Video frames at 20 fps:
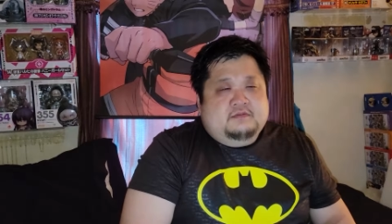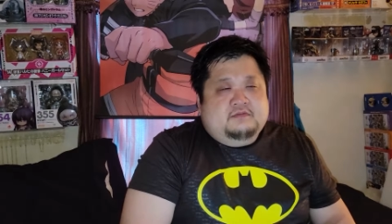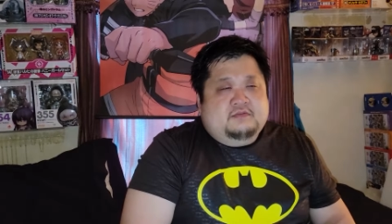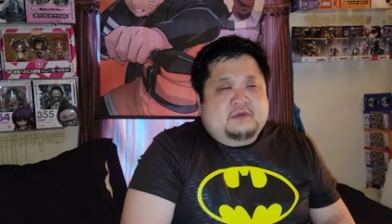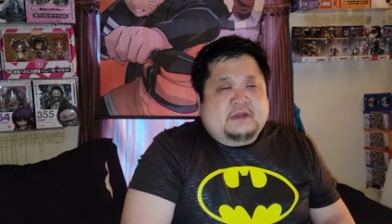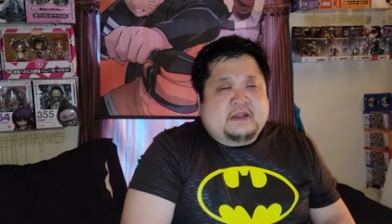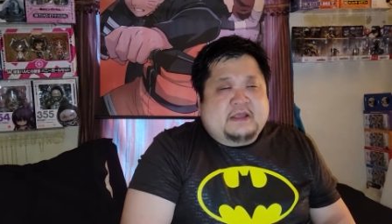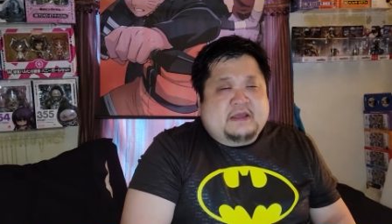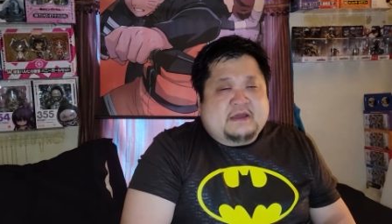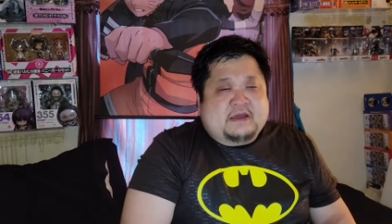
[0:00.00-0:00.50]

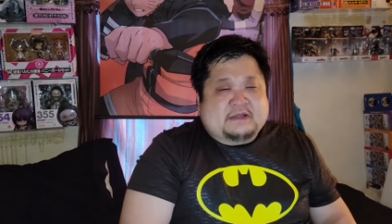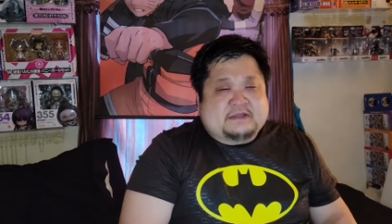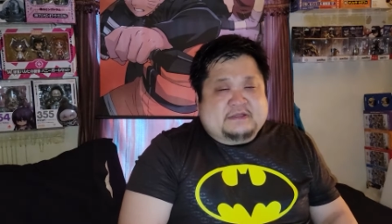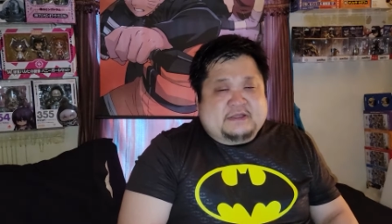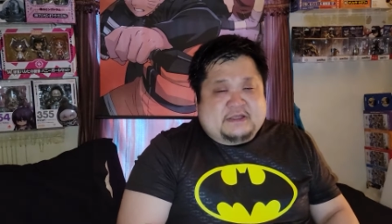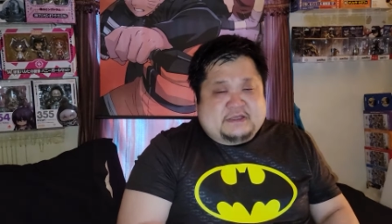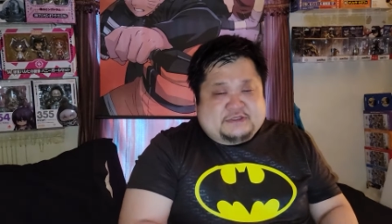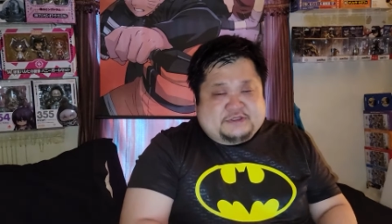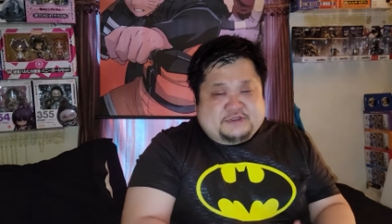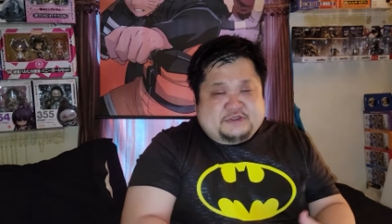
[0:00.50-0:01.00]

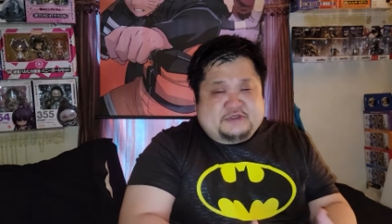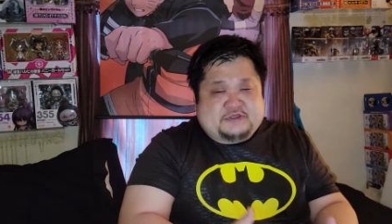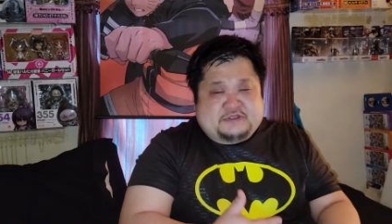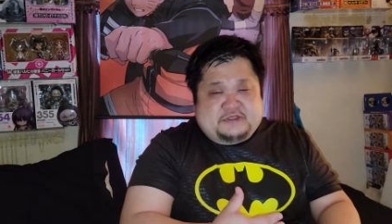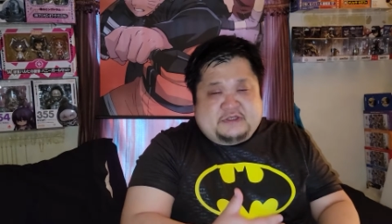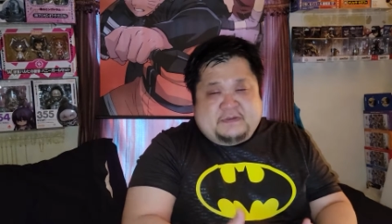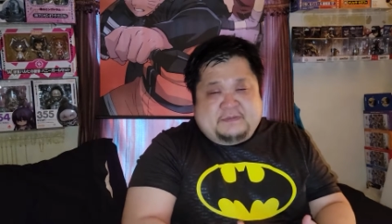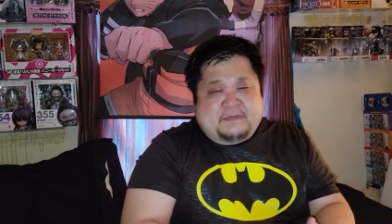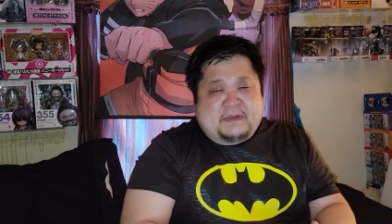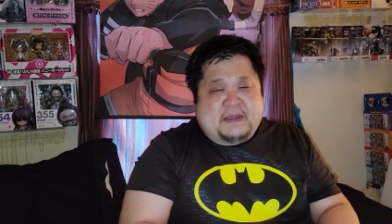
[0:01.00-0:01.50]

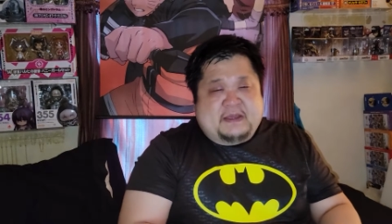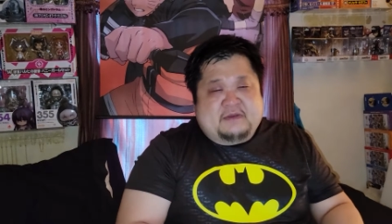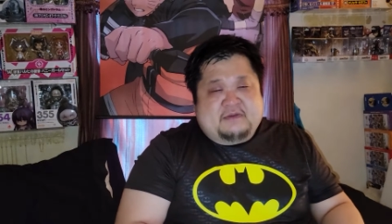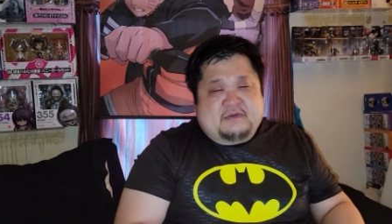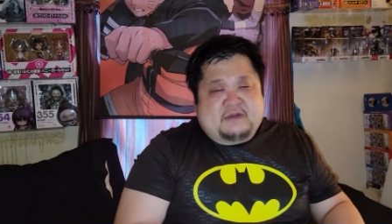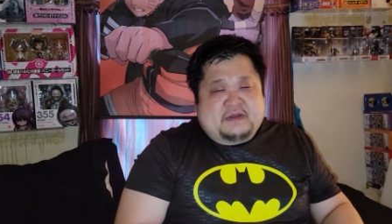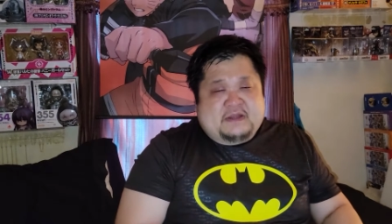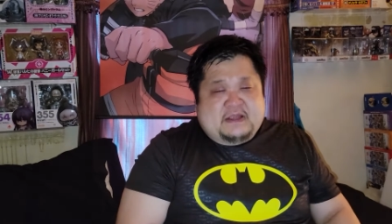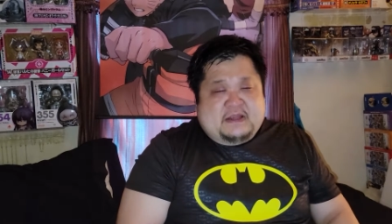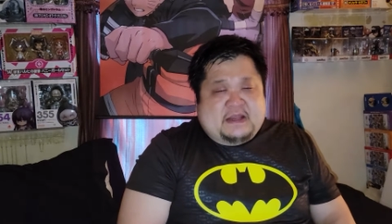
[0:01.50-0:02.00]
introducing the
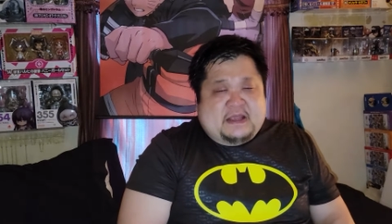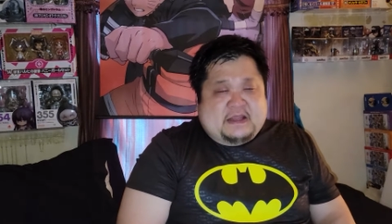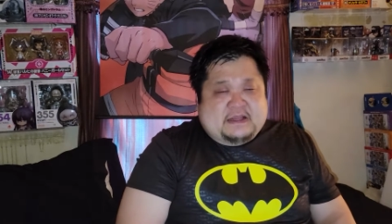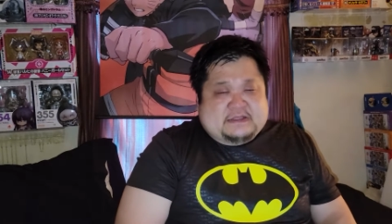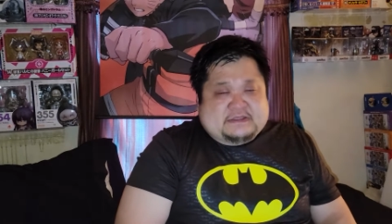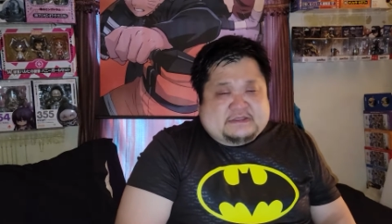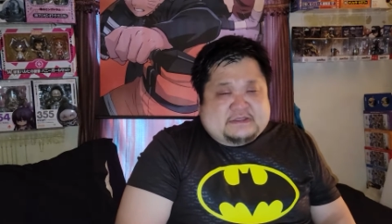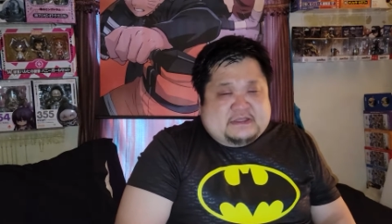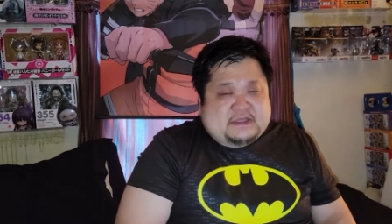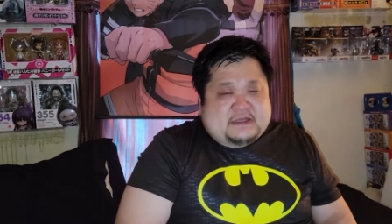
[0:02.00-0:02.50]
Penguin and at
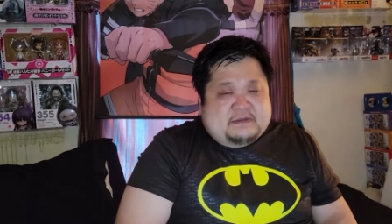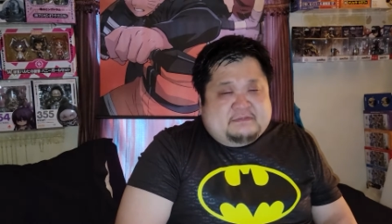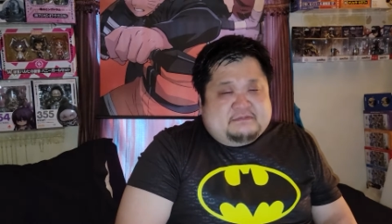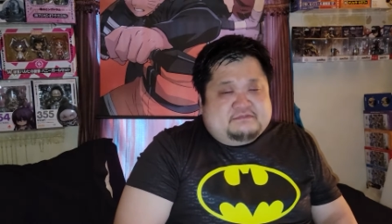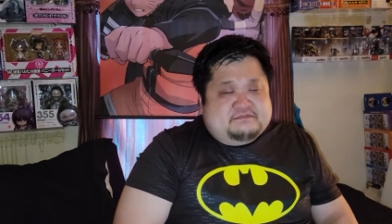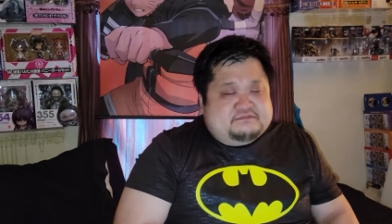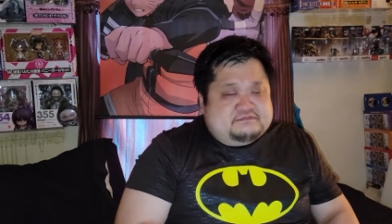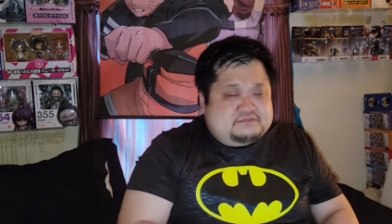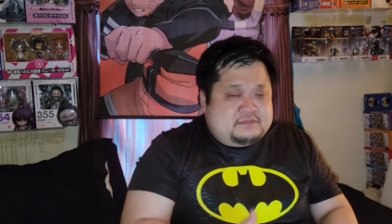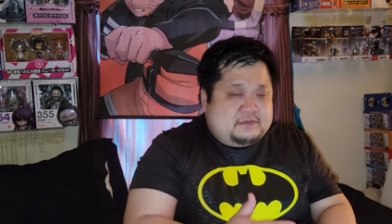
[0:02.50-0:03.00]
his club,
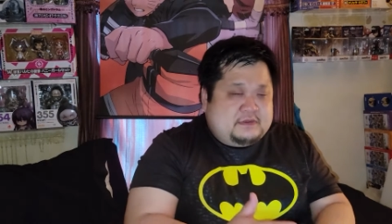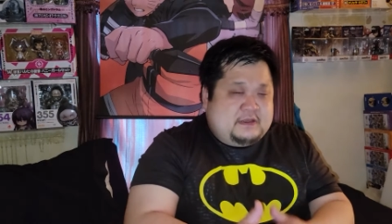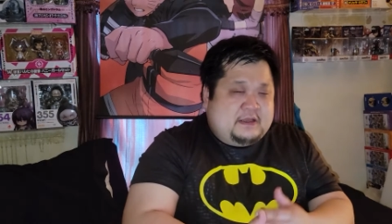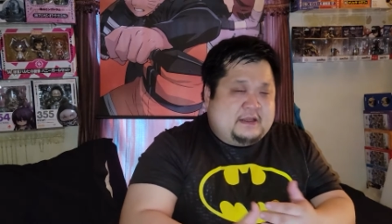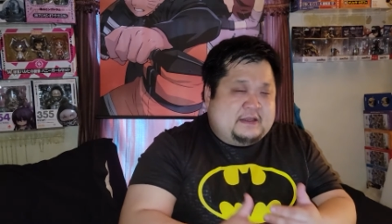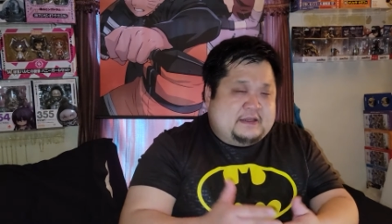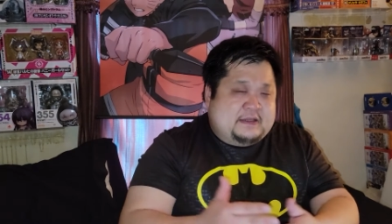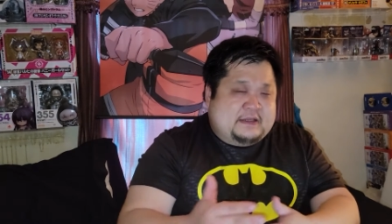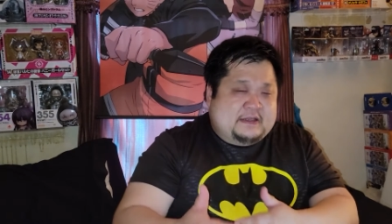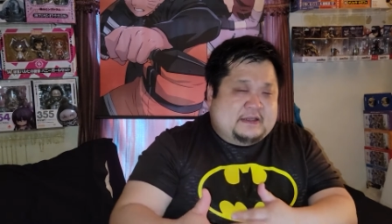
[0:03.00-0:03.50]

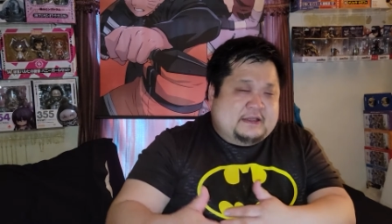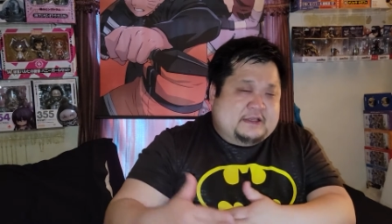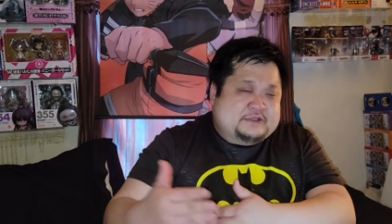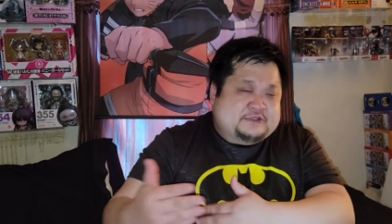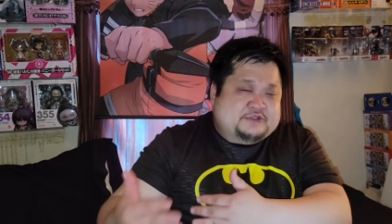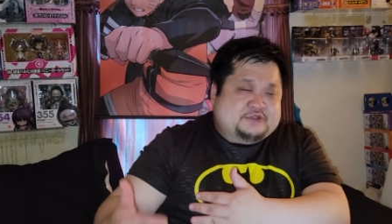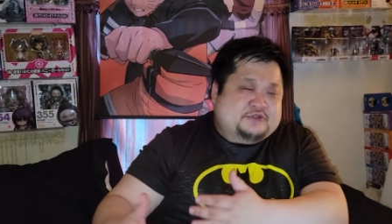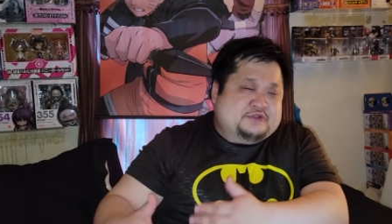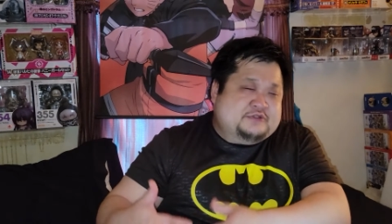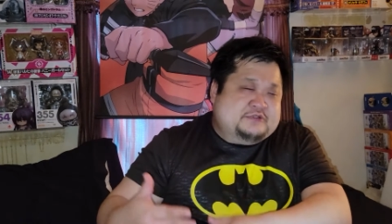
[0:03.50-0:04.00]
and then
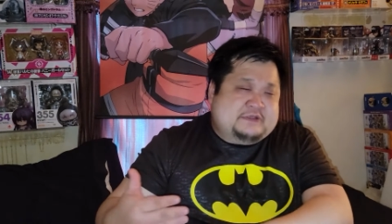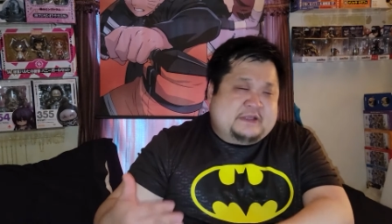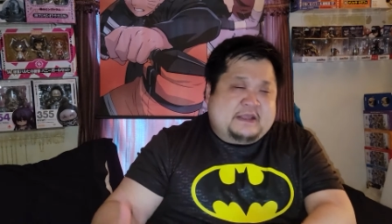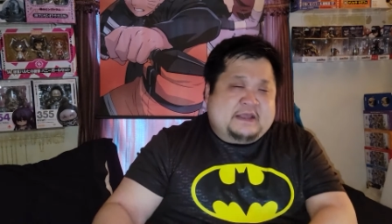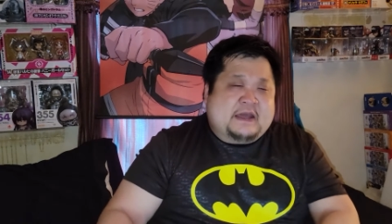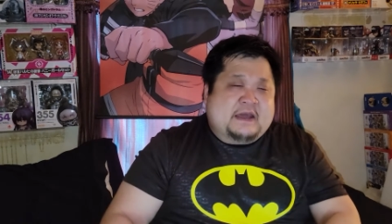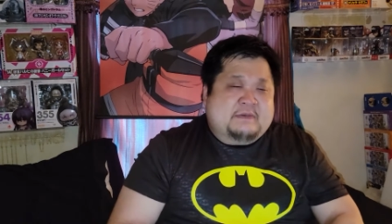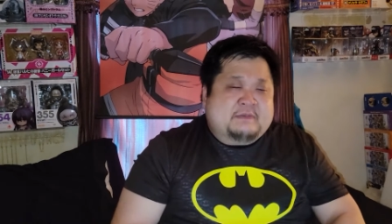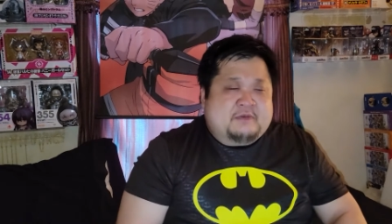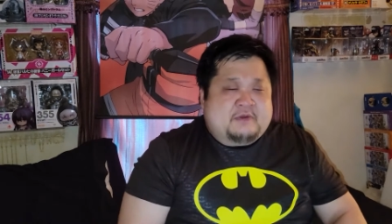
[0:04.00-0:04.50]
it
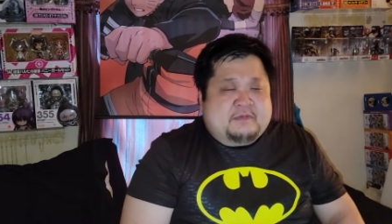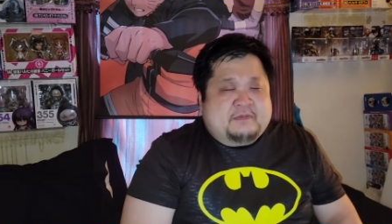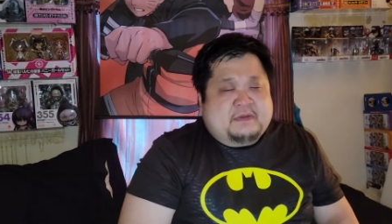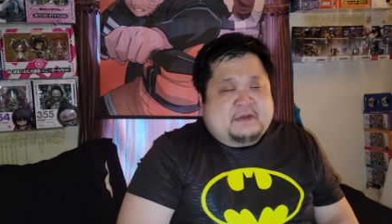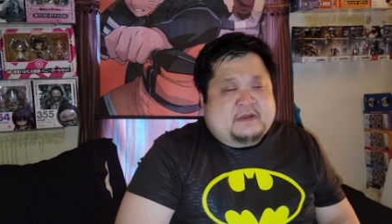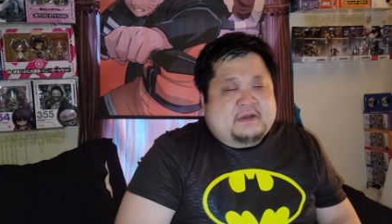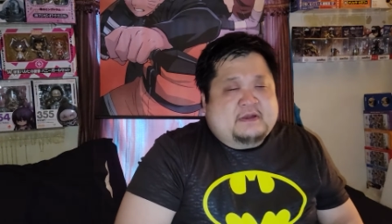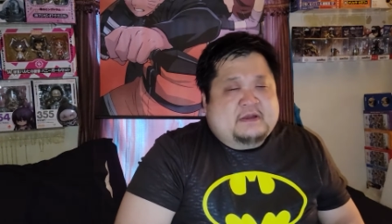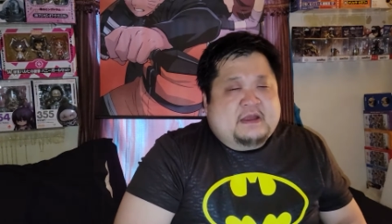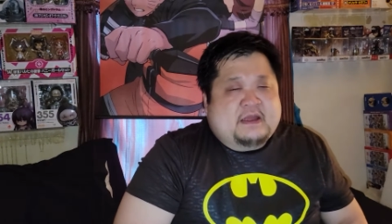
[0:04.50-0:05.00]
got more
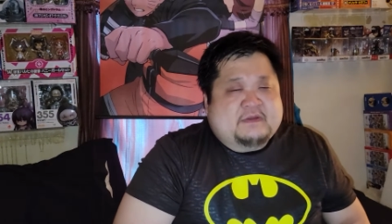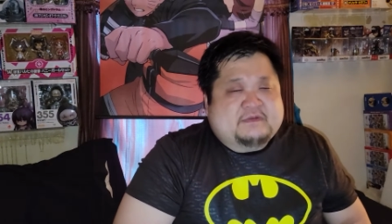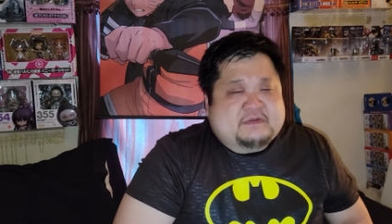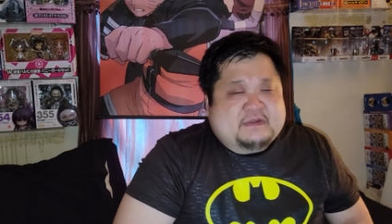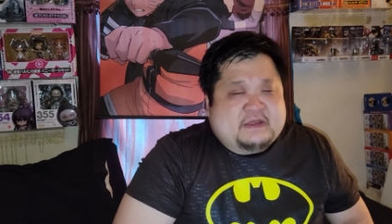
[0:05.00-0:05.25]
better